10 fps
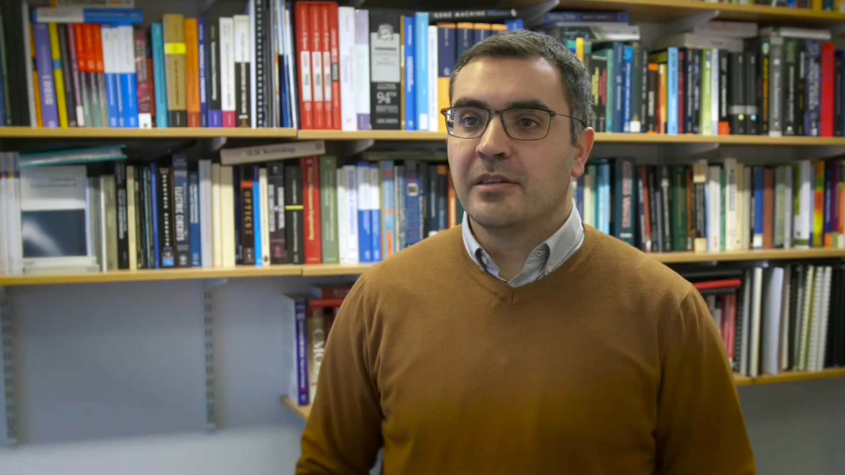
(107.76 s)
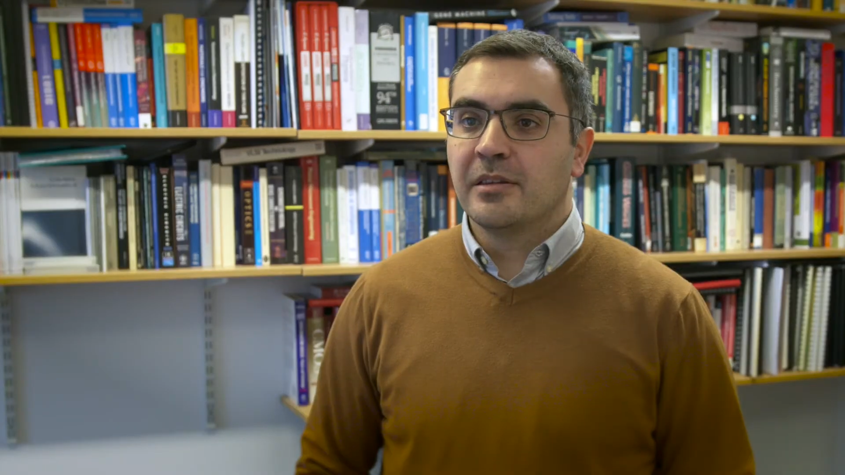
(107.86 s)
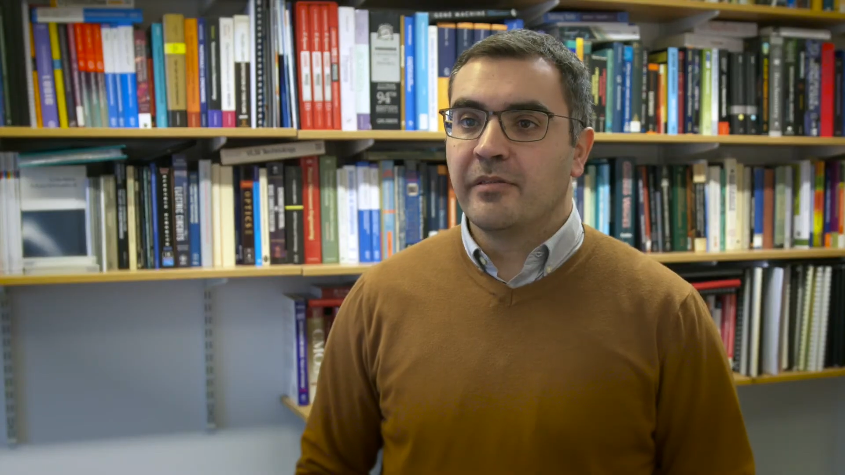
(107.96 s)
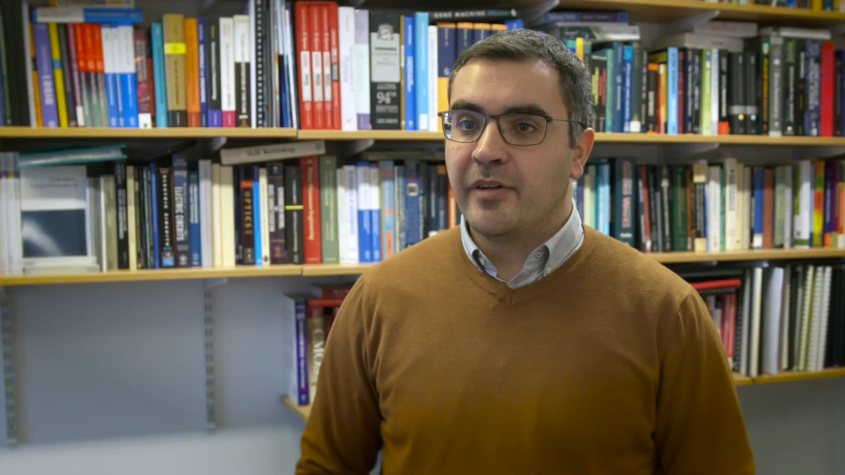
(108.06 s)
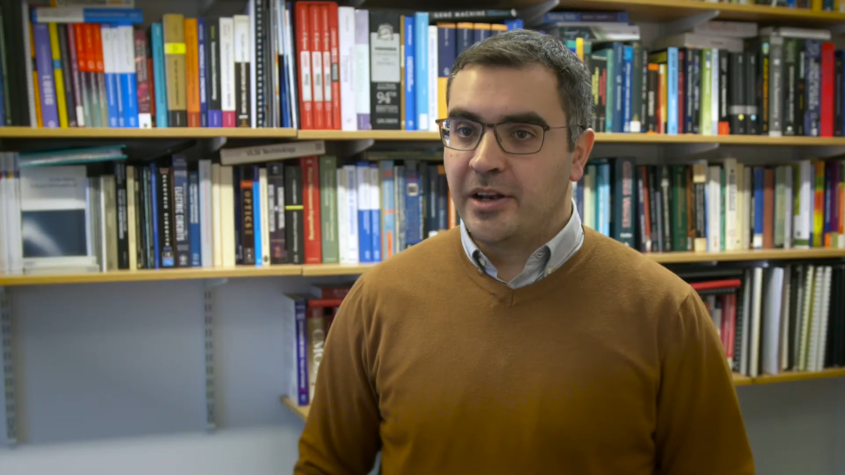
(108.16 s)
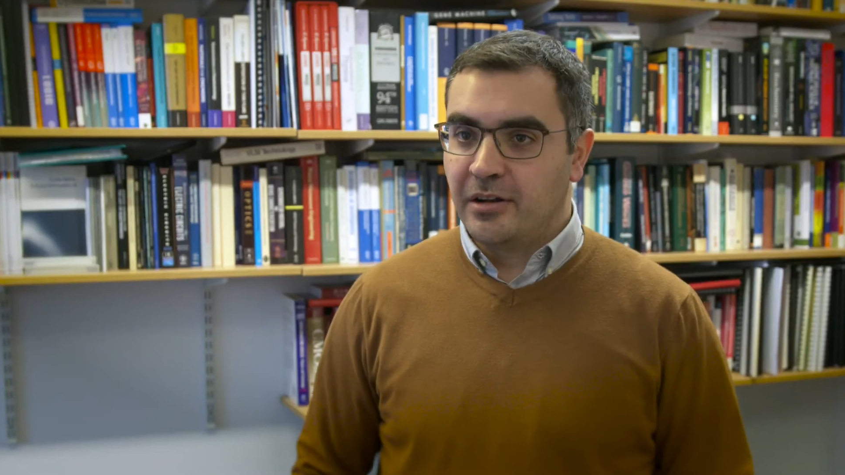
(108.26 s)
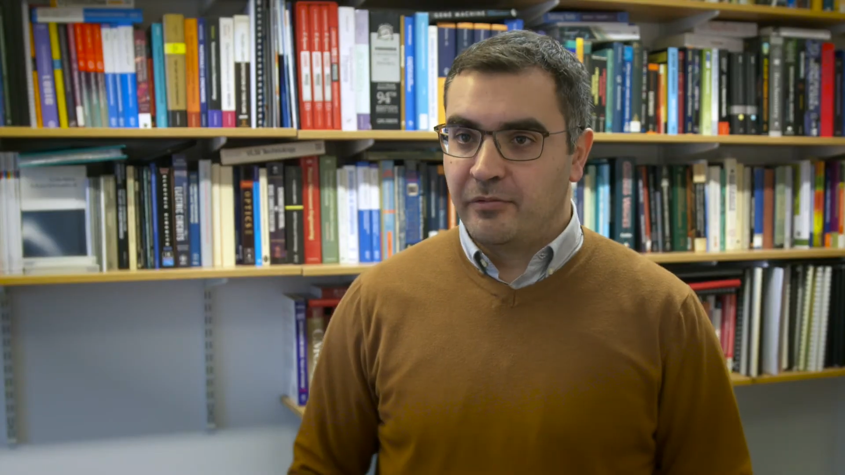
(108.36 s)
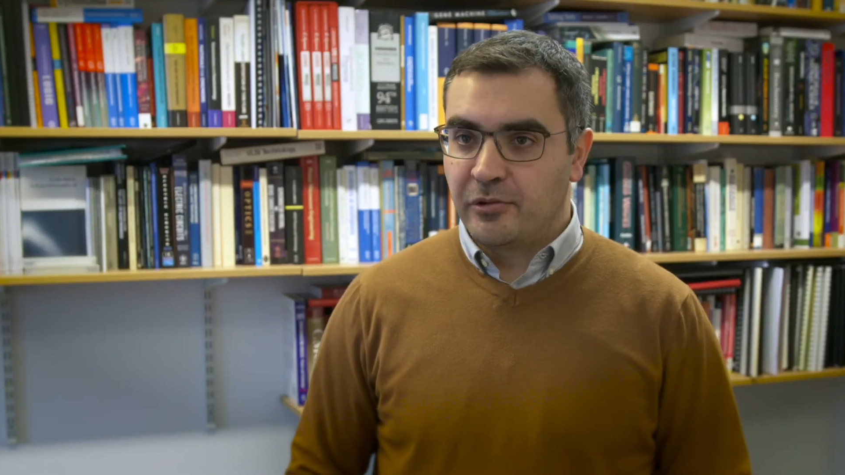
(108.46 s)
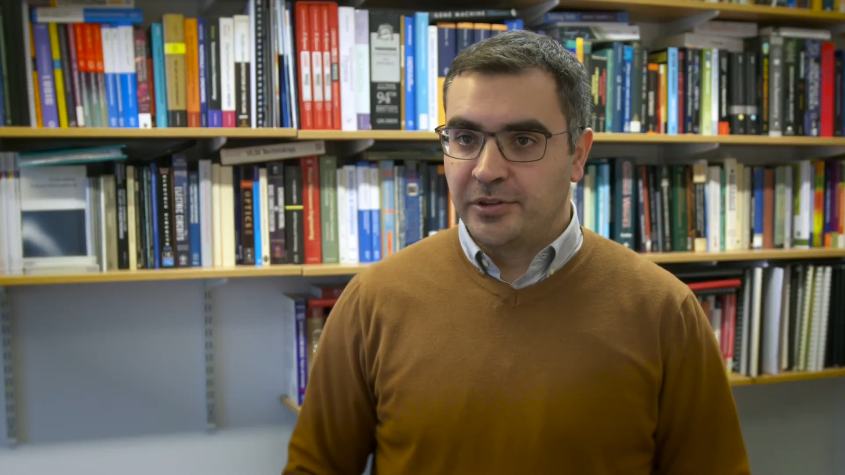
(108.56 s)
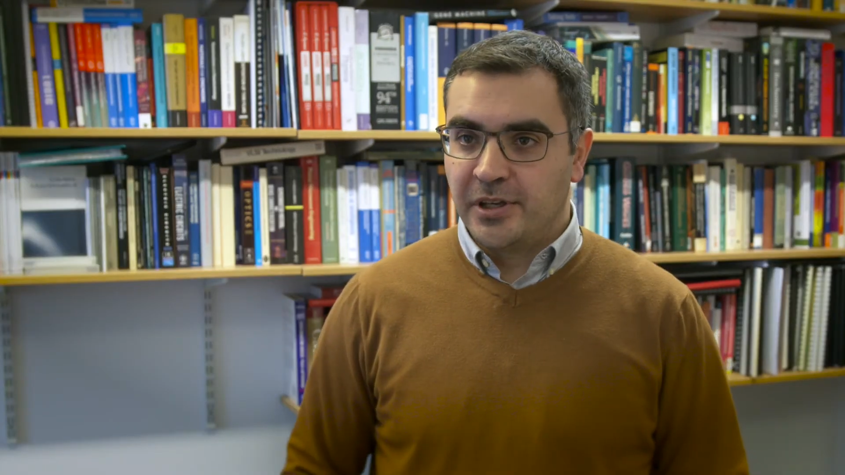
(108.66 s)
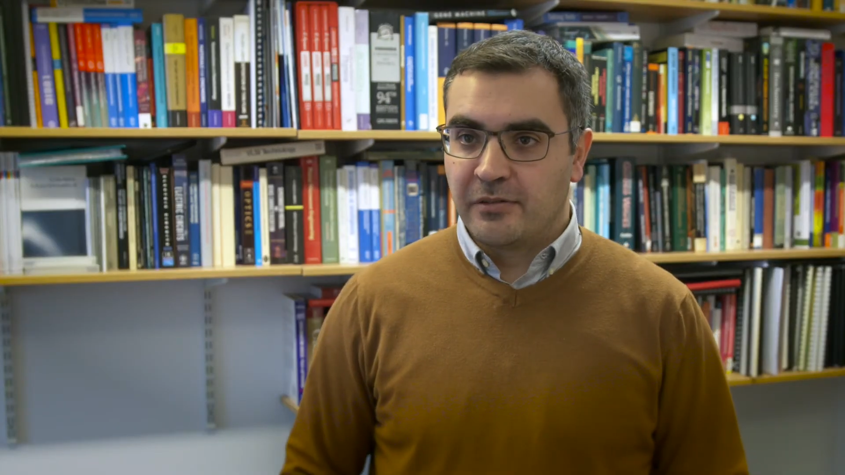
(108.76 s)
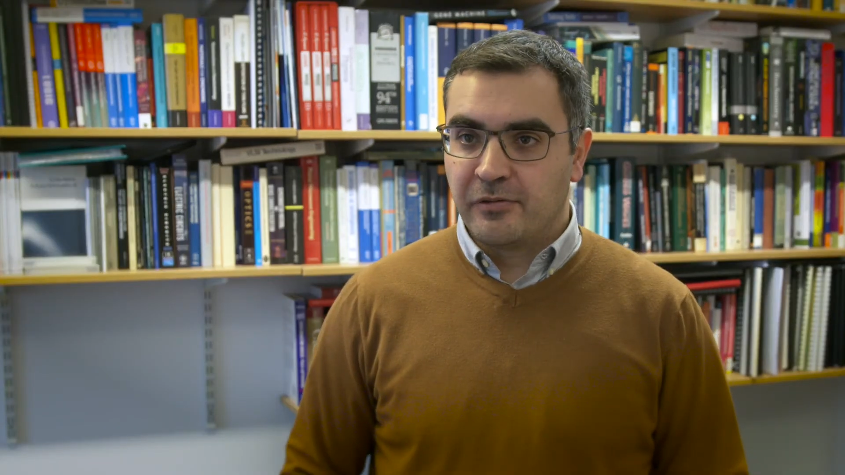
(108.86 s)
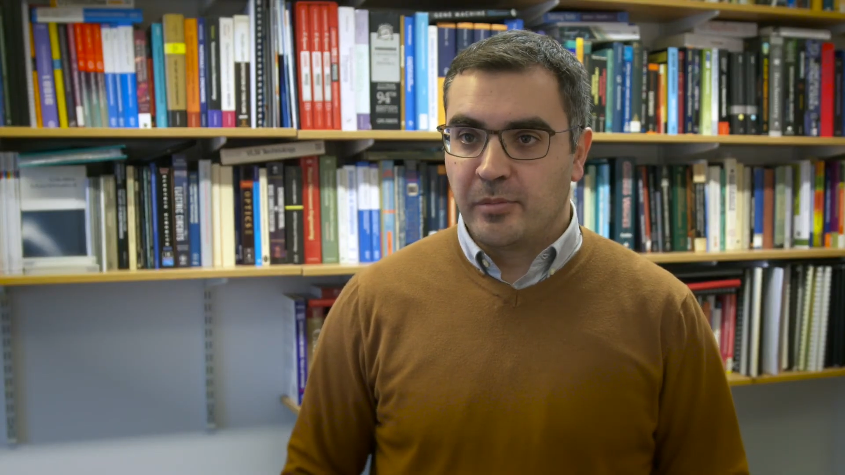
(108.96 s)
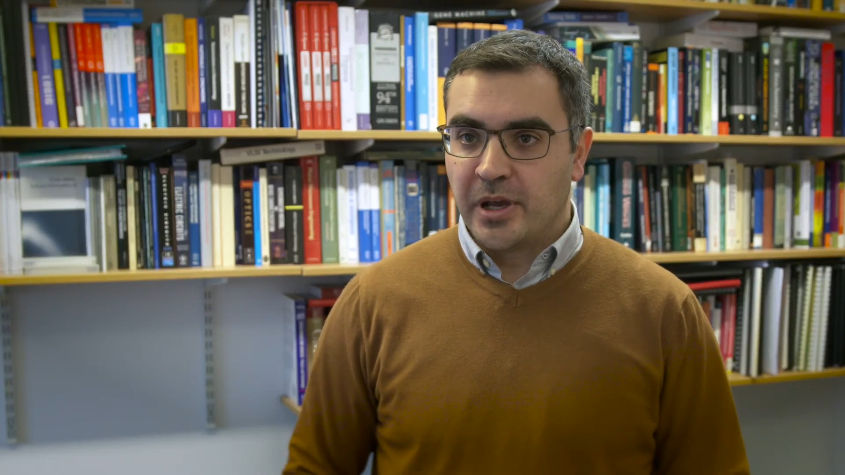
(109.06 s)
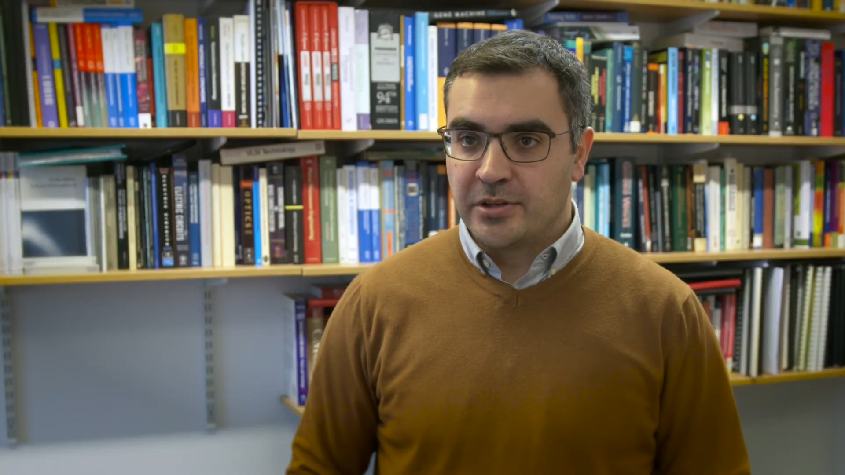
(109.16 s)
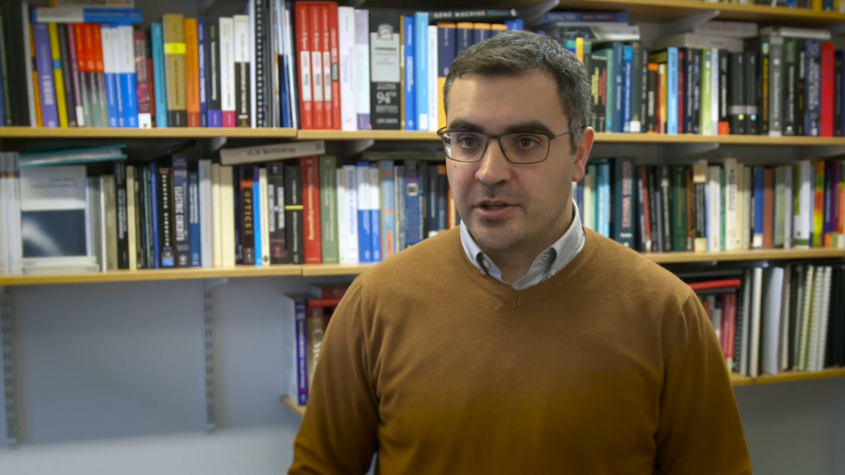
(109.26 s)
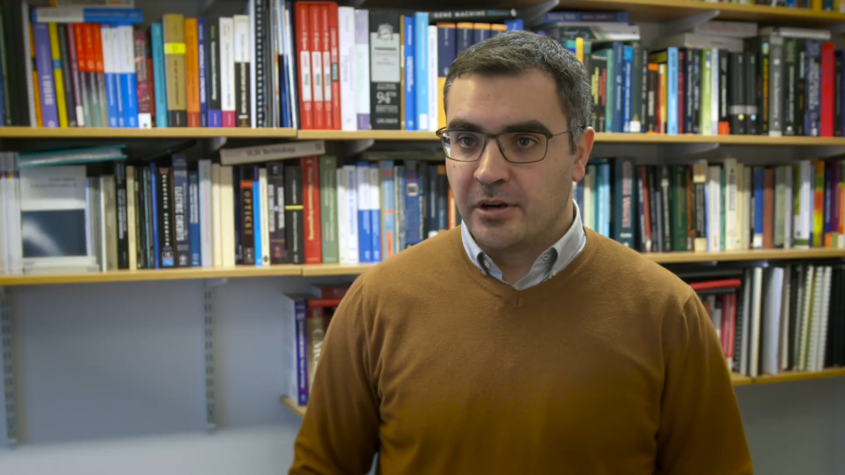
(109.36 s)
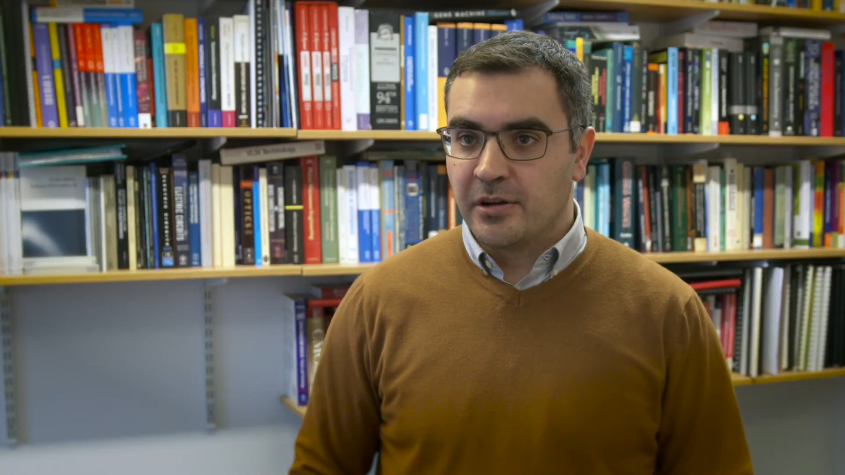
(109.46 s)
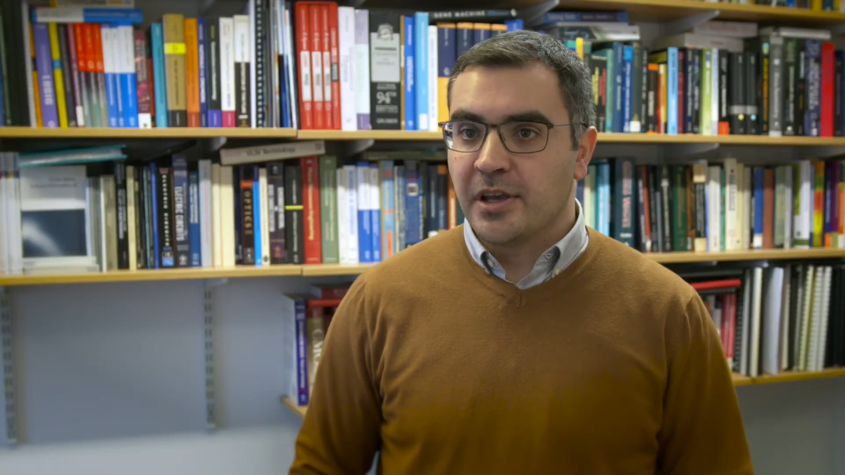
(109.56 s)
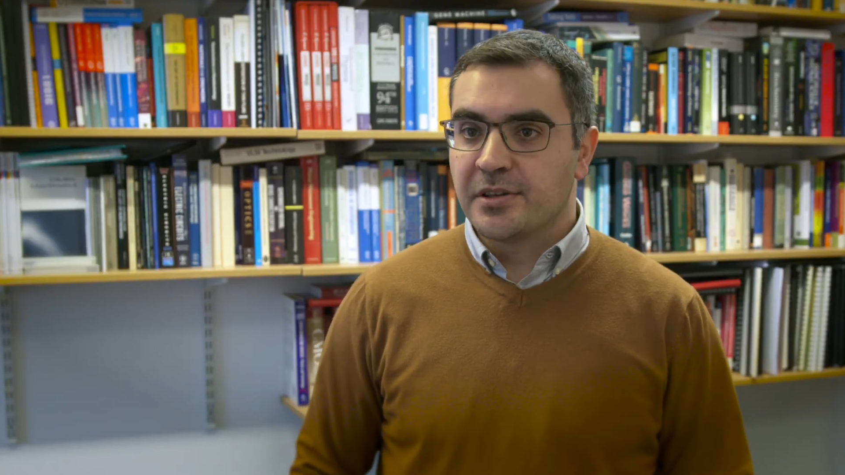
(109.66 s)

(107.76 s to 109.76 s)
The final frontier for my chair